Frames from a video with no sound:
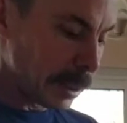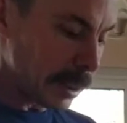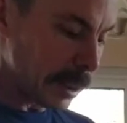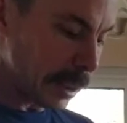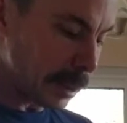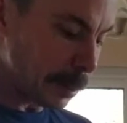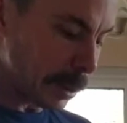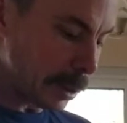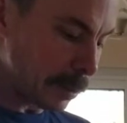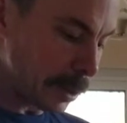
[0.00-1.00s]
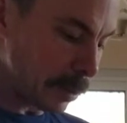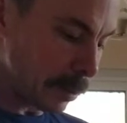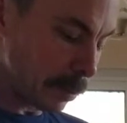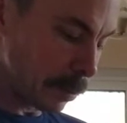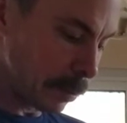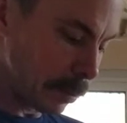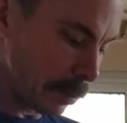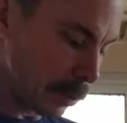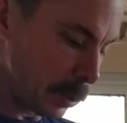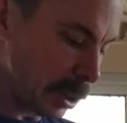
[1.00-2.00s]
Second aspect of it,
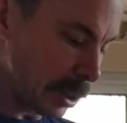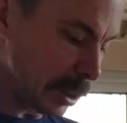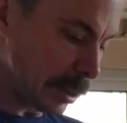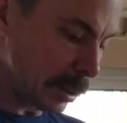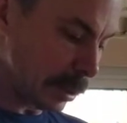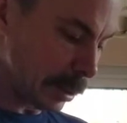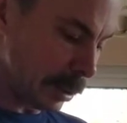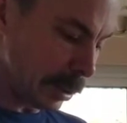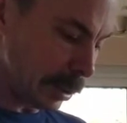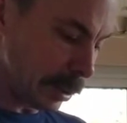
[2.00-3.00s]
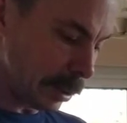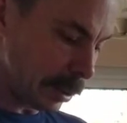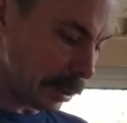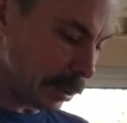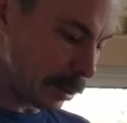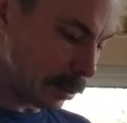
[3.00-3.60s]
which is nice, is